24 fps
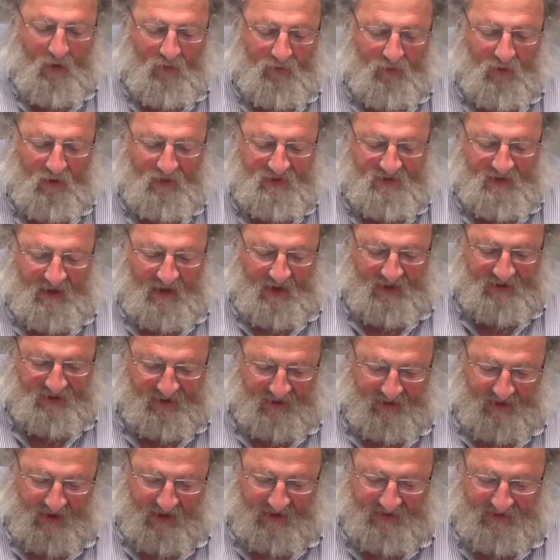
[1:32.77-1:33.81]
Rosa
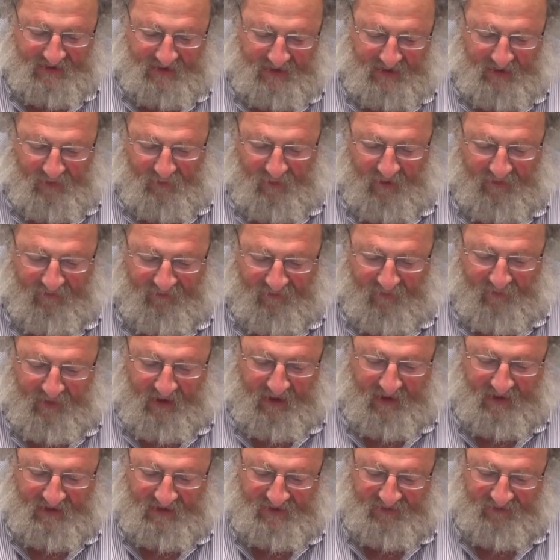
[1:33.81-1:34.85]
Ashkenazi went from
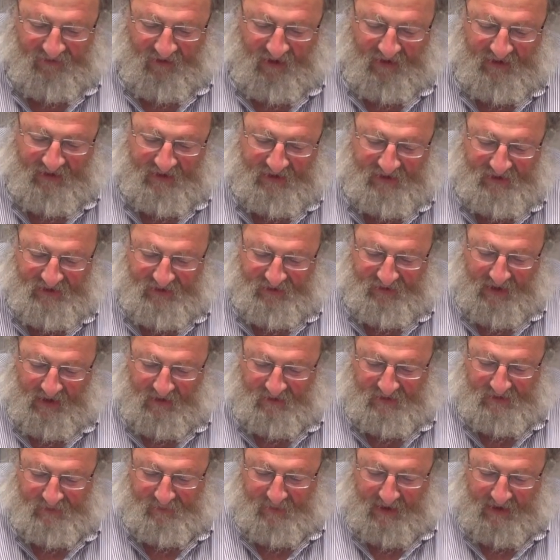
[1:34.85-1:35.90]
being a Sephardic
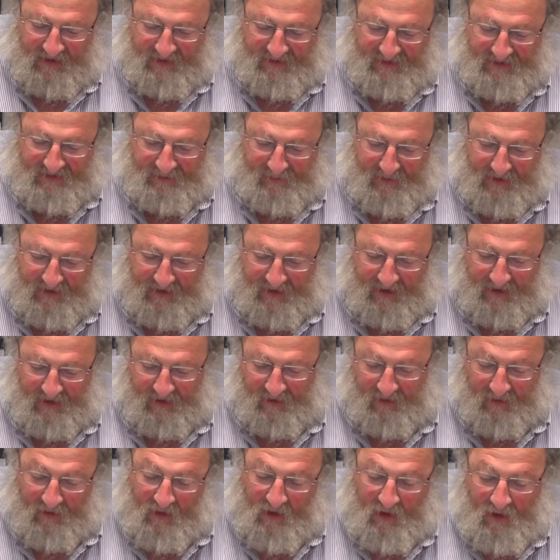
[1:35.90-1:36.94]
Judeo-Spanish
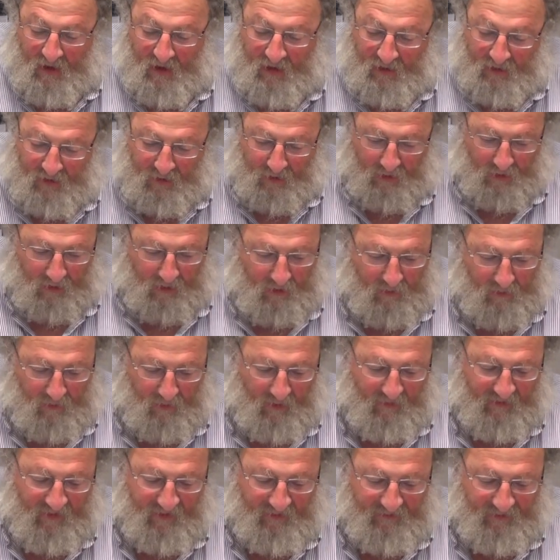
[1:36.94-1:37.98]
speaking girl,
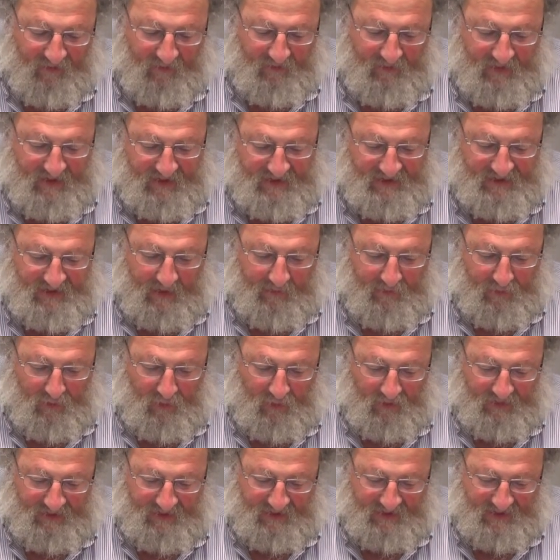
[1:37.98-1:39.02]
moving from
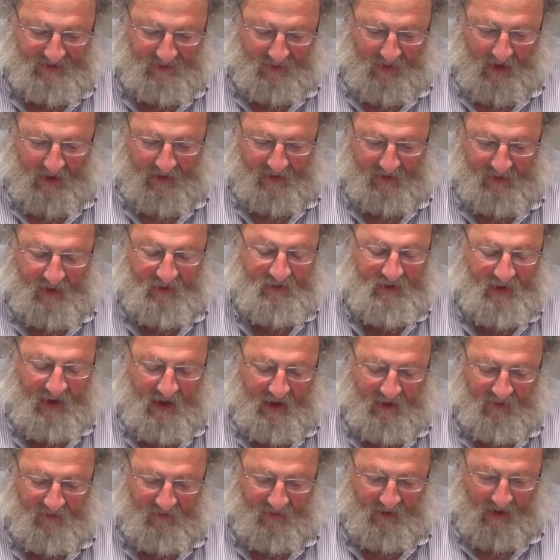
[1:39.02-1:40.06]
Istanbul to Salonika at the
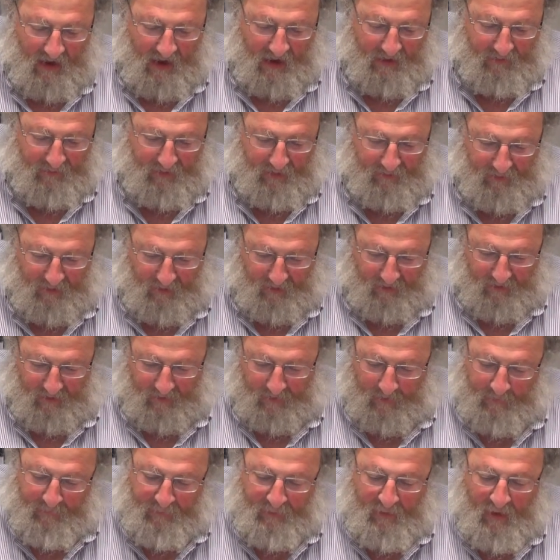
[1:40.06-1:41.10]
end of the Ottoman
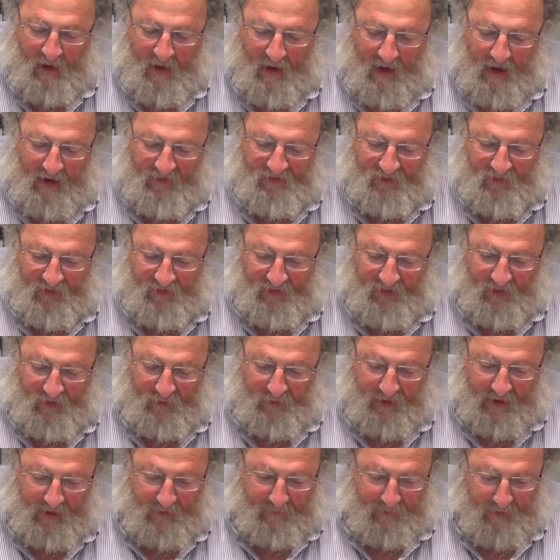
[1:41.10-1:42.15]
period, and during the
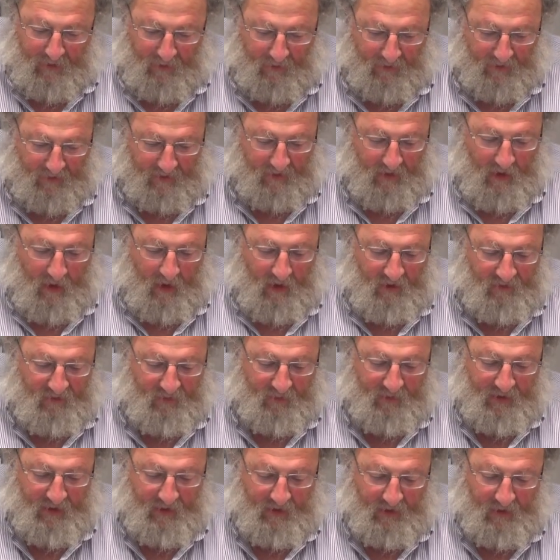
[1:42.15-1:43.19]
Greek period to
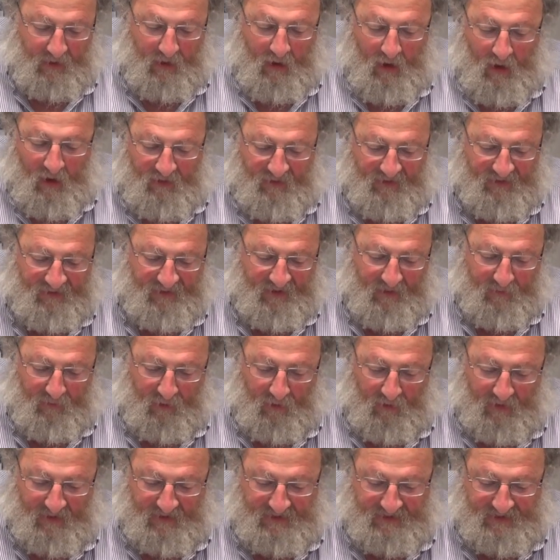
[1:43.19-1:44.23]
being the
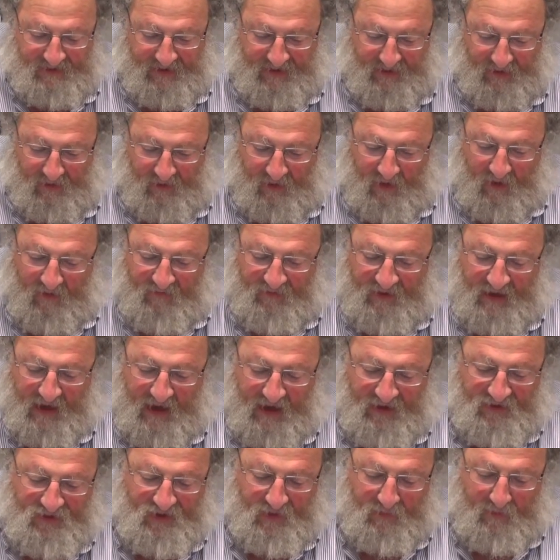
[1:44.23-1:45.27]
symbol and singer of the
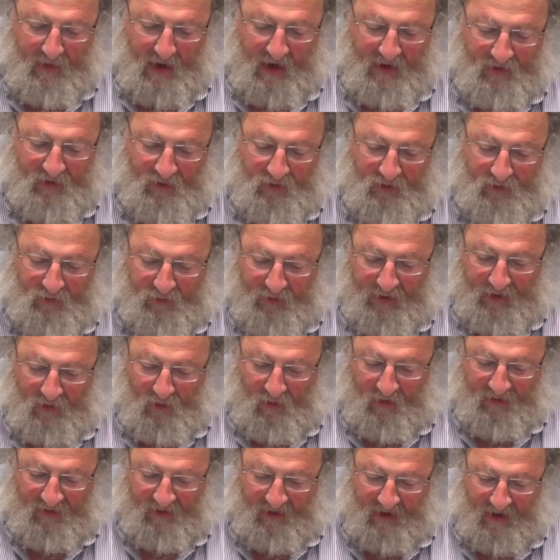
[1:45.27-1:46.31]
Asia Minor Greek
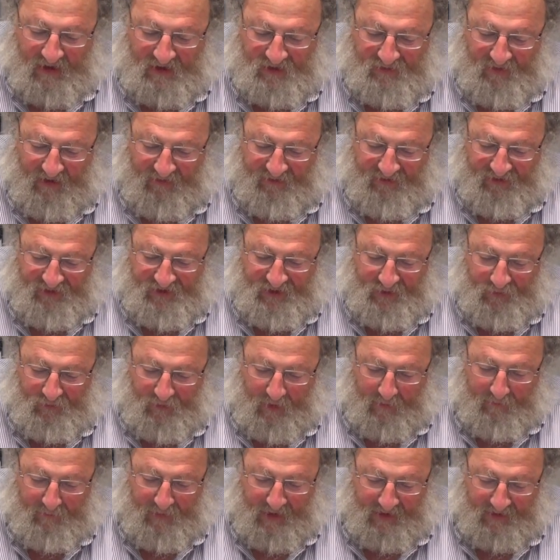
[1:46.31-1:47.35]
Orthodox refugee
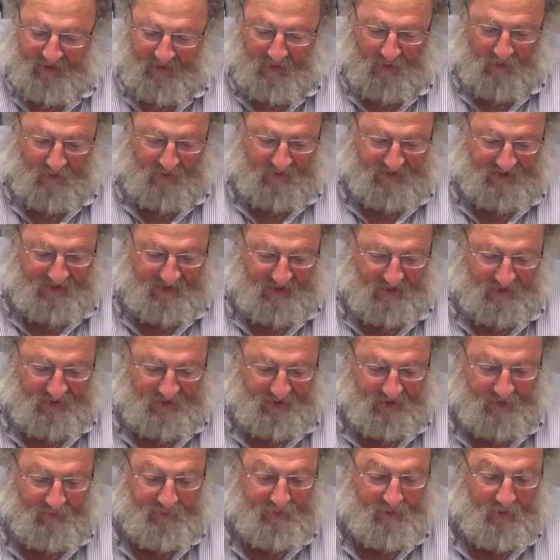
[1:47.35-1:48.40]
Rembetiko
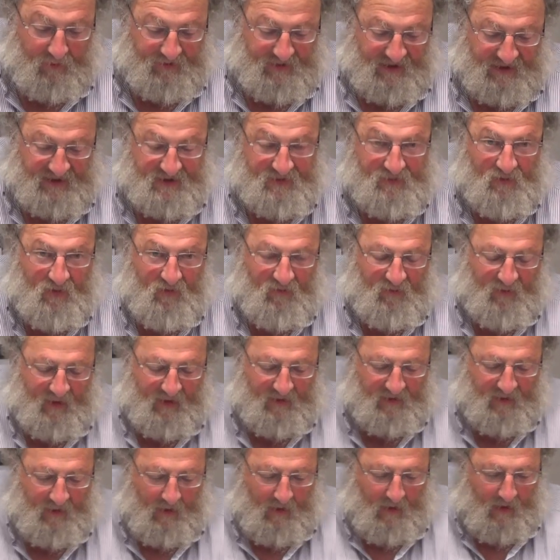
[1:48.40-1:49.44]
social protest
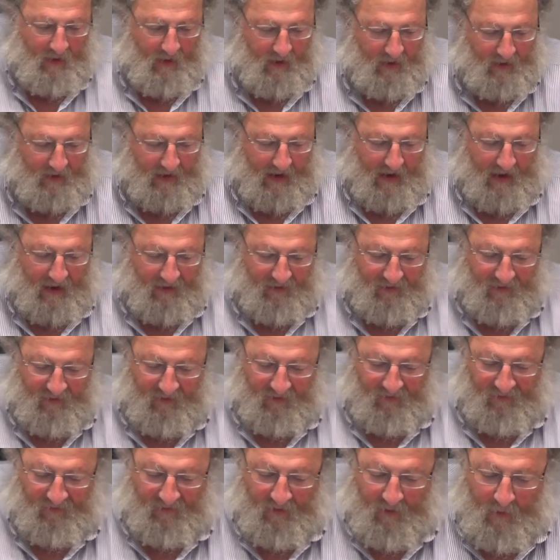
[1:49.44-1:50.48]
movement in
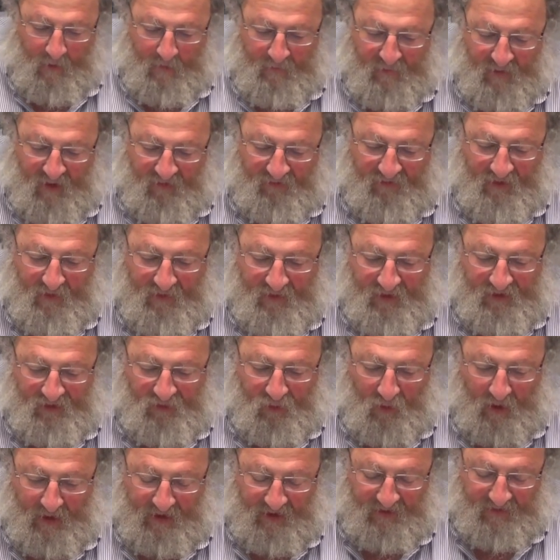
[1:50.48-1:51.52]
Athens from the
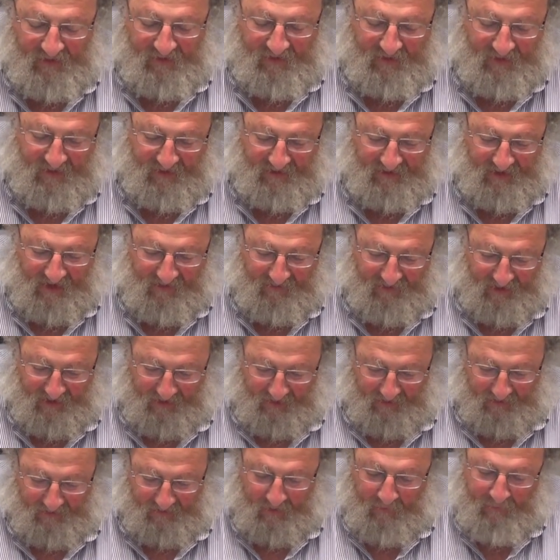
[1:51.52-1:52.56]
20s to the
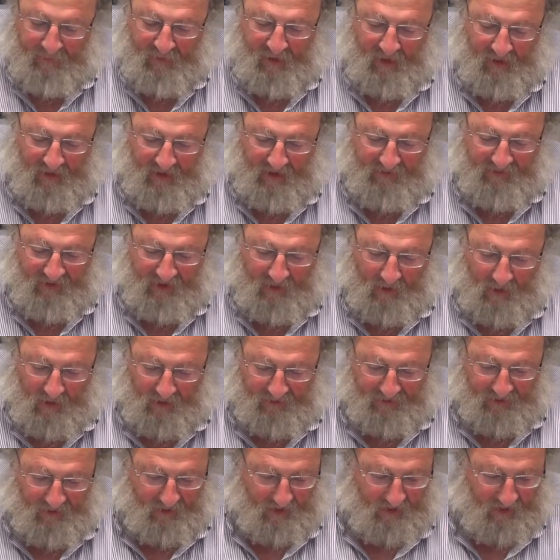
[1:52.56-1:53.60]
70s, living
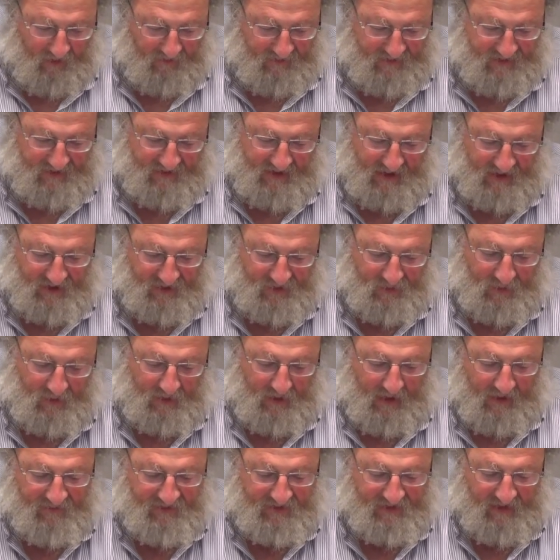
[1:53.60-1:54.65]
alternative sexual
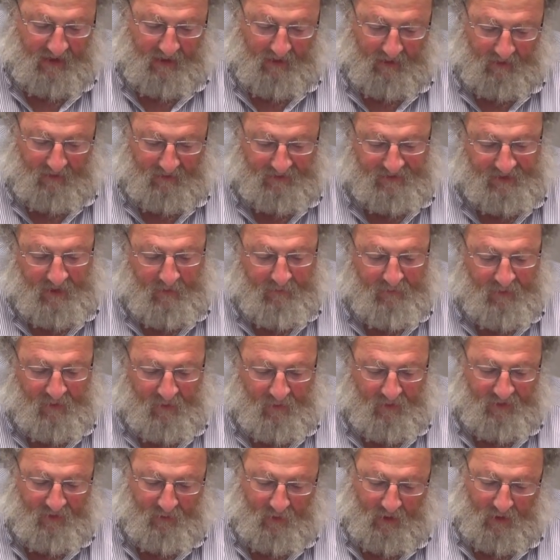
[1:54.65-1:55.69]
lifestyles
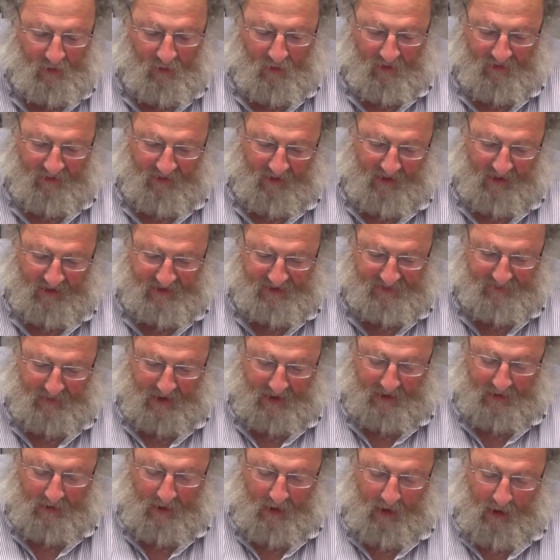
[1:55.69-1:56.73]
with Greek Orthodox
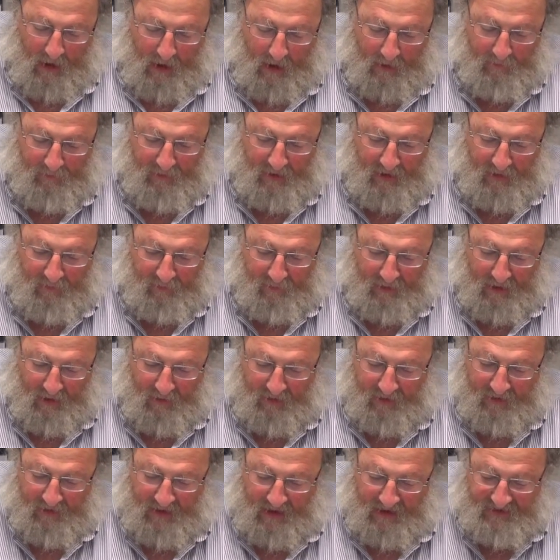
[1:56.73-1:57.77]
men and being
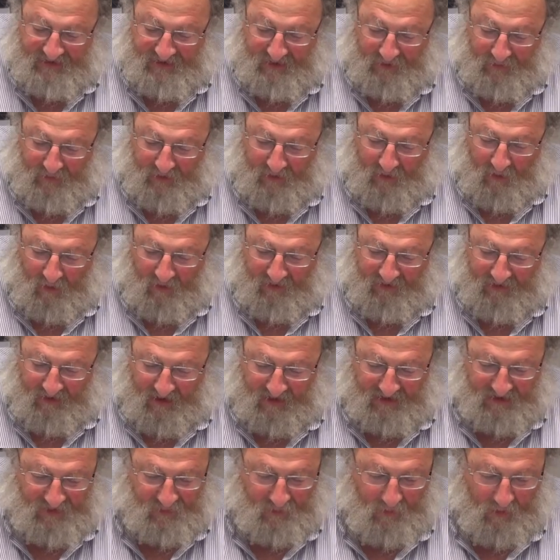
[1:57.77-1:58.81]
buried as a Greek
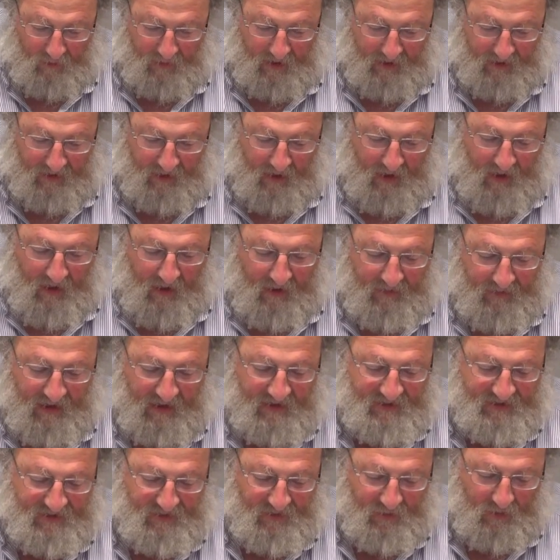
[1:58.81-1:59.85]
Orthodox woman
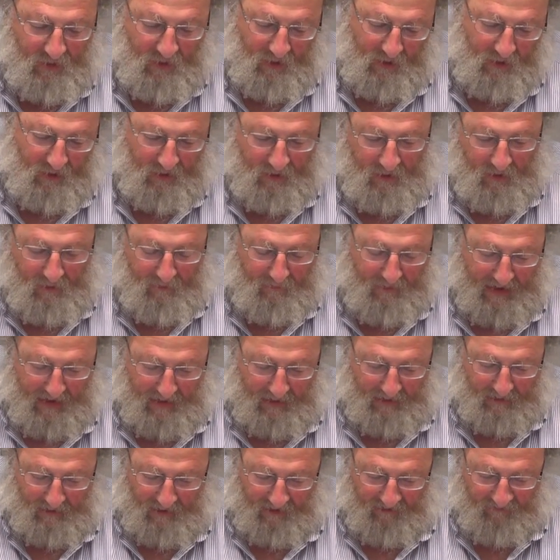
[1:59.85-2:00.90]
next to her
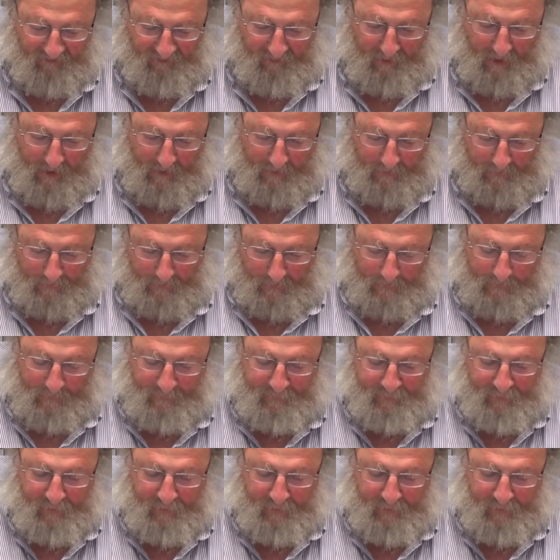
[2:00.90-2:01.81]
male life partner.